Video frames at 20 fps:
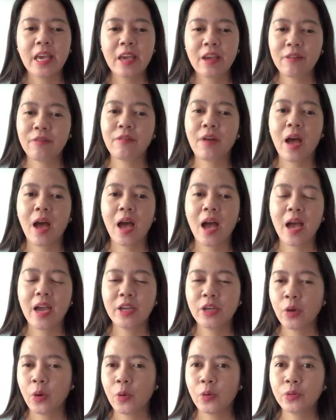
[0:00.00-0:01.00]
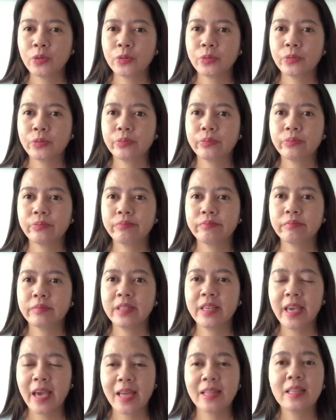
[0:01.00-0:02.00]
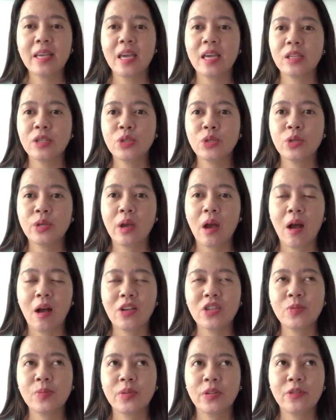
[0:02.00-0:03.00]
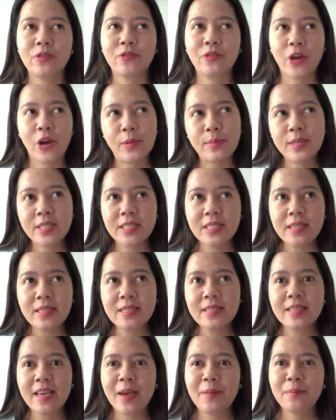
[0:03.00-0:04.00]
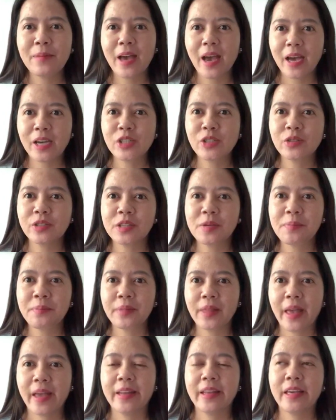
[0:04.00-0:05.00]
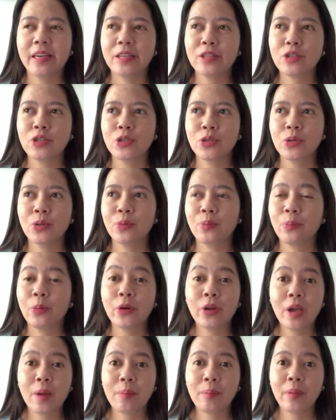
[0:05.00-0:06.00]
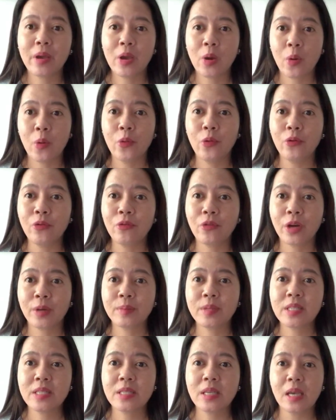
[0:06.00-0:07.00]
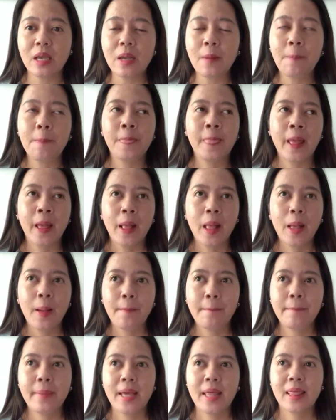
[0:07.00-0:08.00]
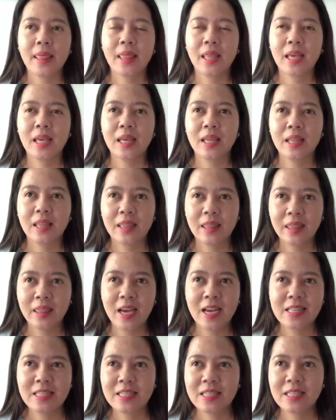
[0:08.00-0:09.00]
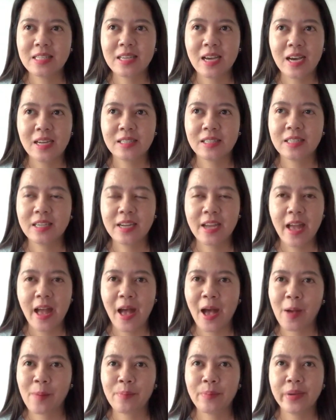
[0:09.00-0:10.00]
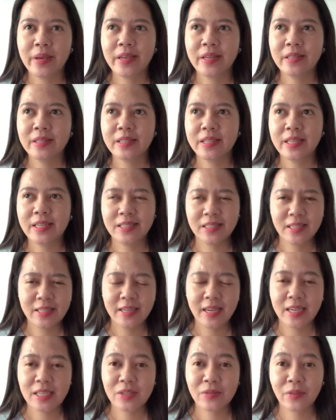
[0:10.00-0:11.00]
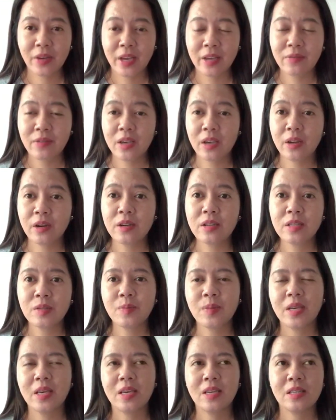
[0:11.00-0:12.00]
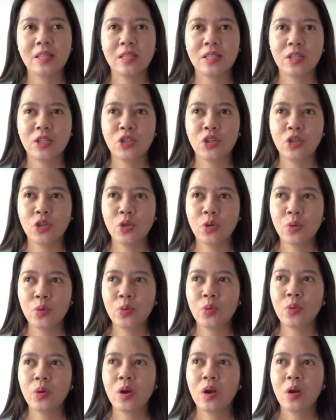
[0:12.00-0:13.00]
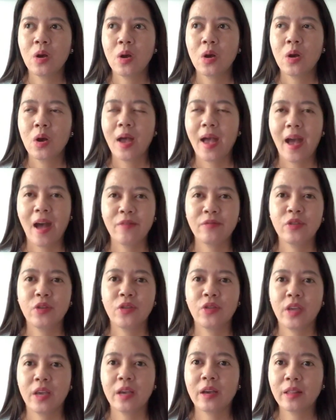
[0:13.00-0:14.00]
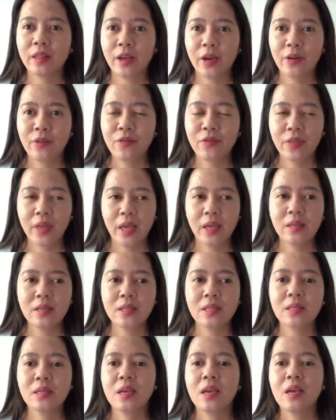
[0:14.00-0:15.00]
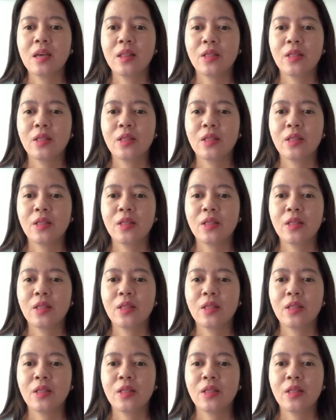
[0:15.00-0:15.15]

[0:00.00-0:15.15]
If I don't get into the hospital pharmacist, I'm actually planning to put up my own pharmacy, but that's not gonna happen in the next 5 years because you have to think a lot of things.